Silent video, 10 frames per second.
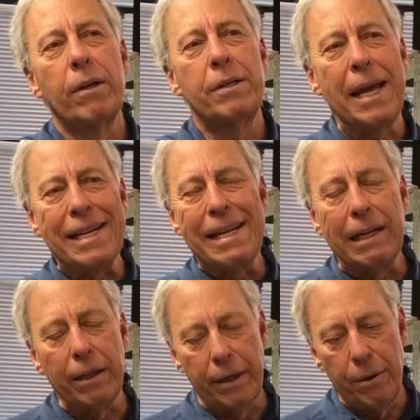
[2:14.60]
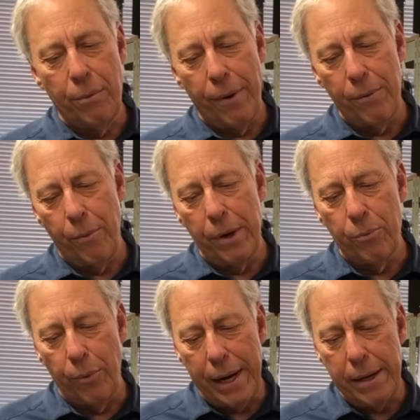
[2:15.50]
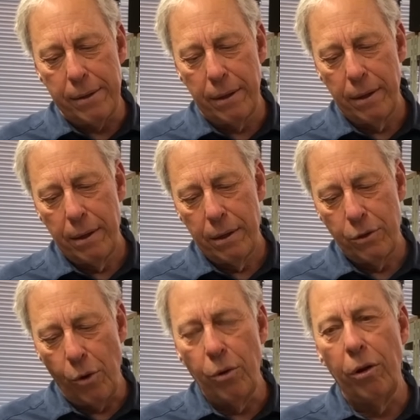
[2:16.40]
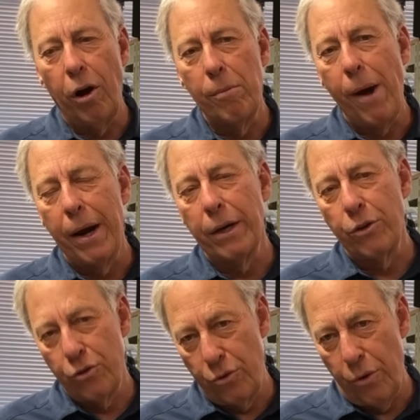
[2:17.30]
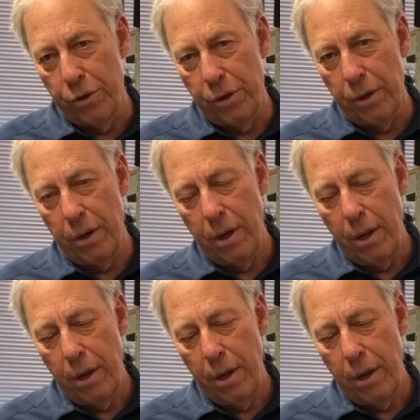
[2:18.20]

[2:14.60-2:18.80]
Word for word: technically, when we rate total harmonic distortion,